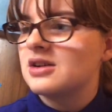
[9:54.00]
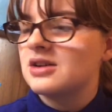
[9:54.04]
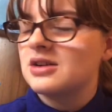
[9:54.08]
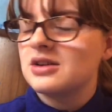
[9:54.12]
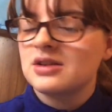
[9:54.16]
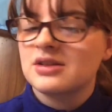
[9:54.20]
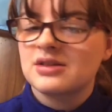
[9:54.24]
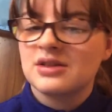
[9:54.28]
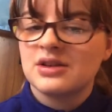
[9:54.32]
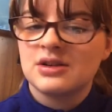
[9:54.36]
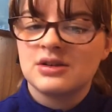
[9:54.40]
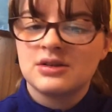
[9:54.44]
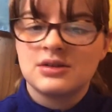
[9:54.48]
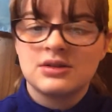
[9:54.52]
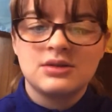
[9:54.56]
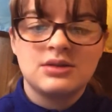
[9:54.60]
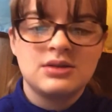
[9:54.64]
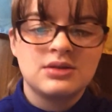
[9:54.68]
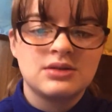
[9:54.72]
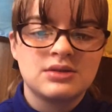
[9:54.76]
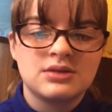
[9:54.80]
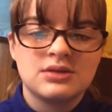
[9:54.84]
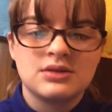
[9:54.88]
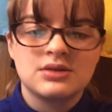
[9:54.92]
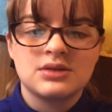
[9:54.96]
So
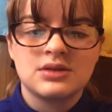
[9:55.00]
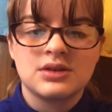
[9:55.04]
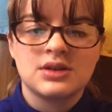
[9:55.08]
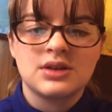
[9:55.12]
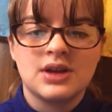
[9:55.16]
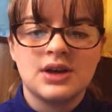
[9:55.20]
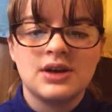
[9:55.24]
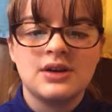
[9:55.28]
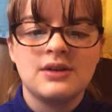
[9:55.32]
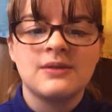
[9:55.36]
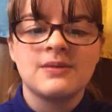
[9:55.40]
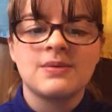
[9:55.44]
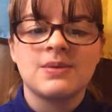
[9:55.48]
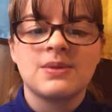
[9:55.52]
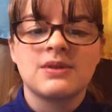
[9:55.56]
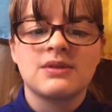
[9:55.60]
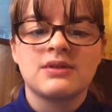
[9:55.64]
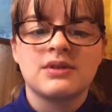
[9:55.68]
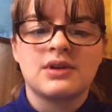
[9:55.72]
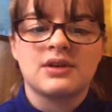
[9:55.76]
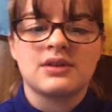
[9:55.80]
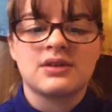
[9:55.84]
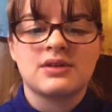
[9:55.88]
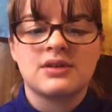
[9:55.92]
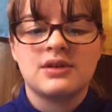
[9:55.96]
yeah,
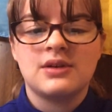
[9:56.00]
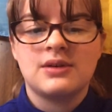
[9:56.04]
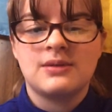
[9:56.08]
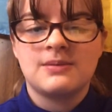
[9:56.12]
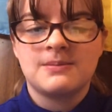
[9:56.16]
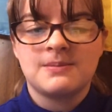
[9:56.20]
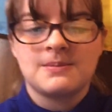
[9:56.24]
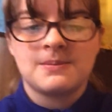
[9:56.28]
that's it.